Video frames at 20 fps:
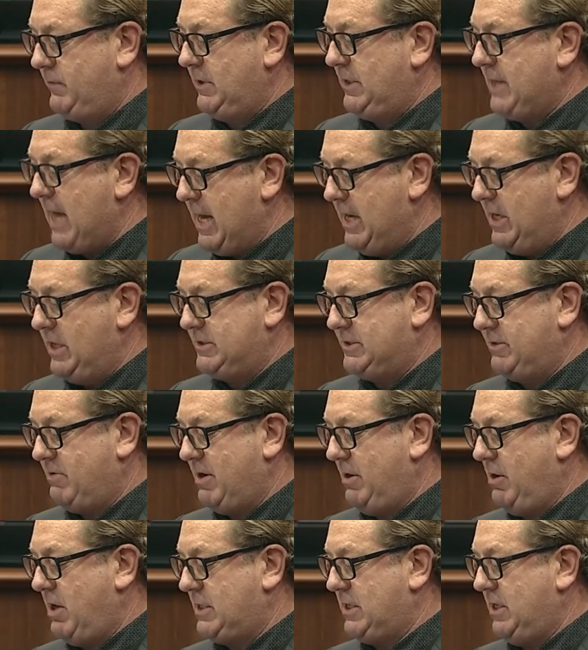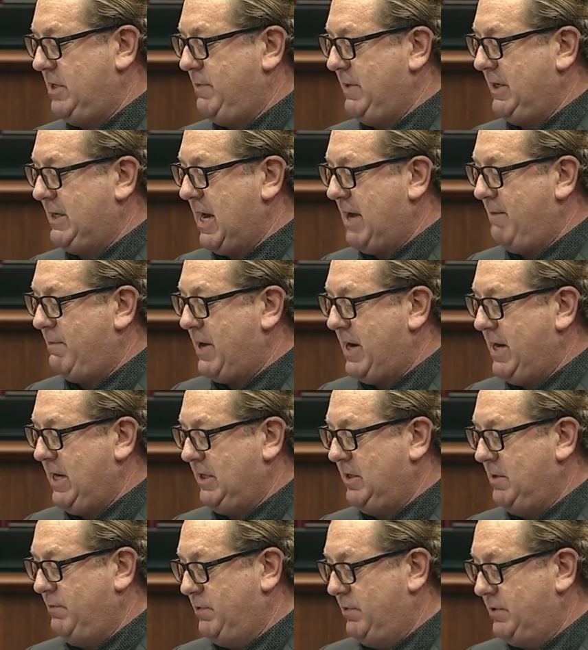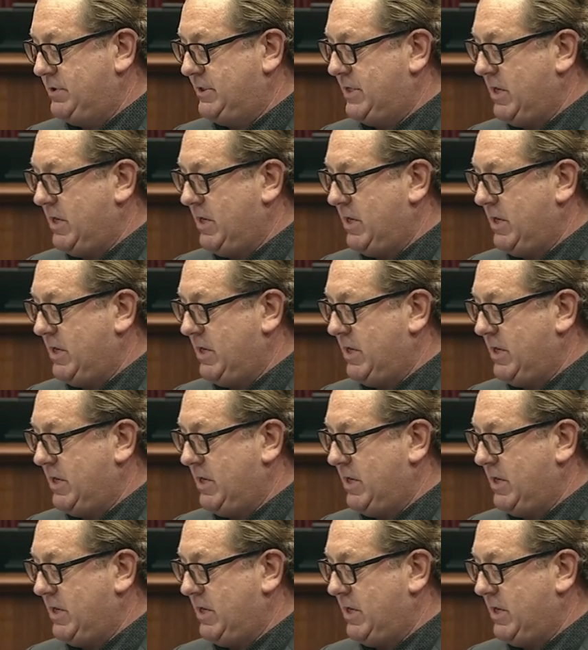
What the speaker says: Candidates are unlikely to be campaigning in the bush.